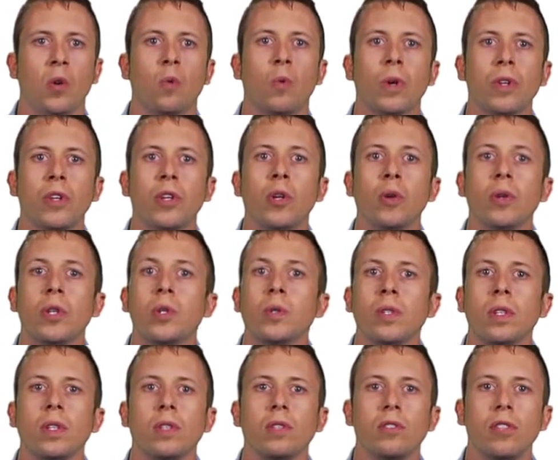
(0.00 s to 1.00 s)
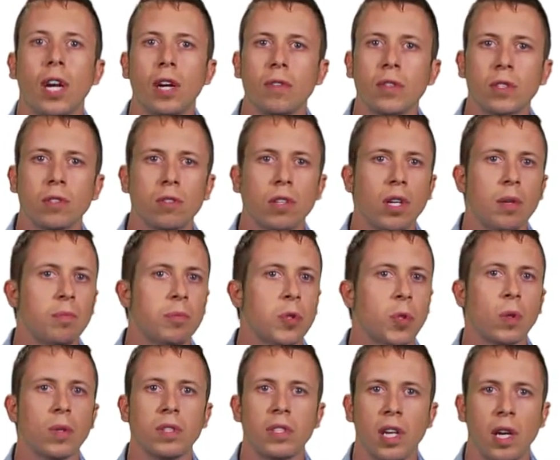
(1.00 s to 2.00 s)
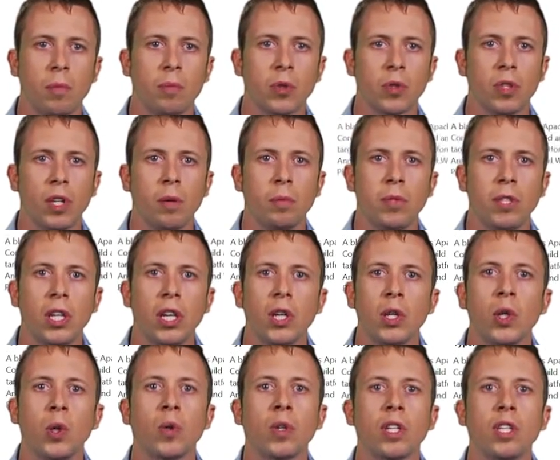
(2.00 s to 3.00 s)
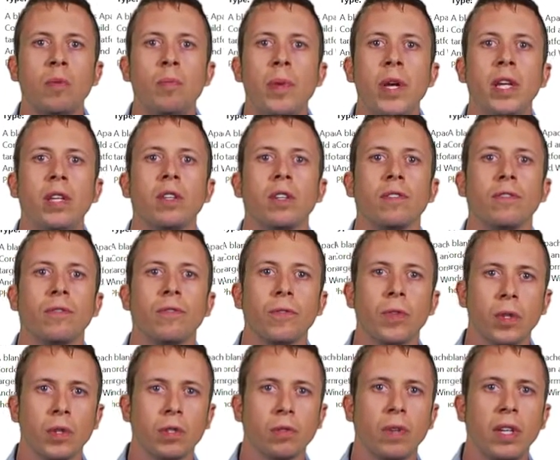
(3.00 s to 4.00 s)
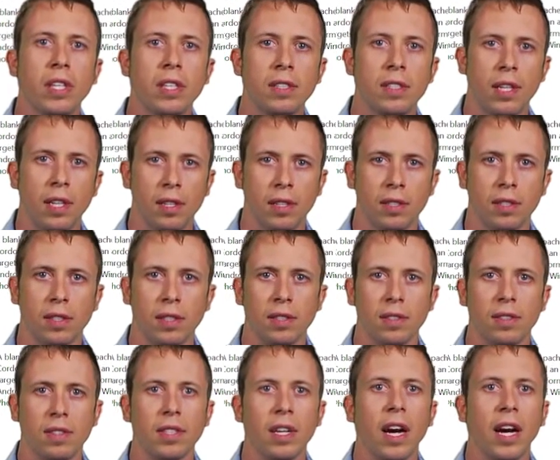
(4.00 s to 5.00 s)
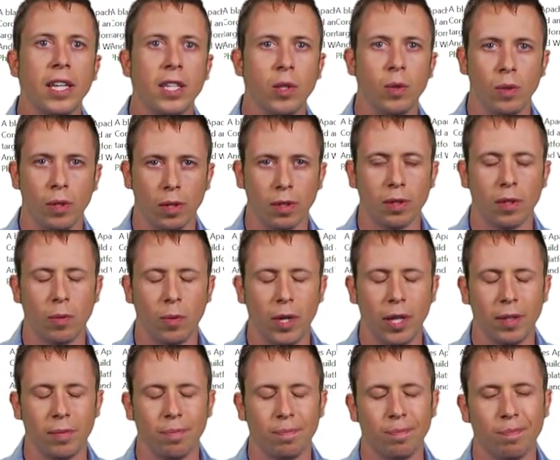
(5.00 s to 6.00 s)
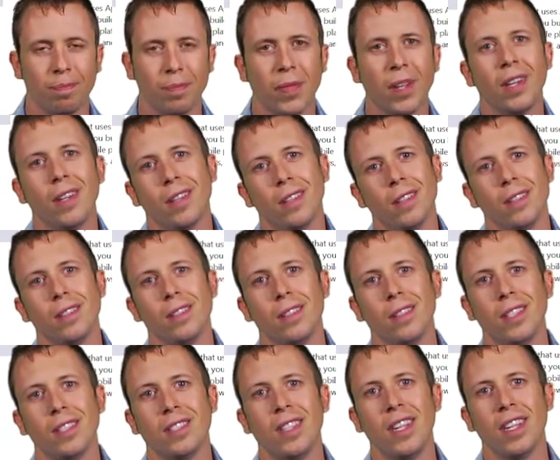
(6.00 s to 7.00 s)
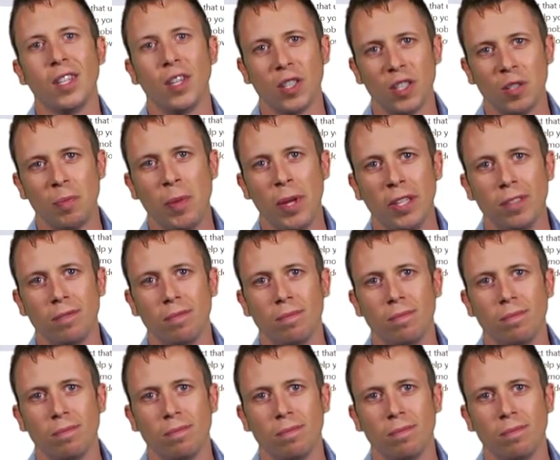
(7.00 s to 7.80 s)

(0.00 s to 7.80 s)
Whether you're using JavaScript or TypeScript, you can depend on first-rate IntelliSense to guide you along the way. Let's take it on a spin.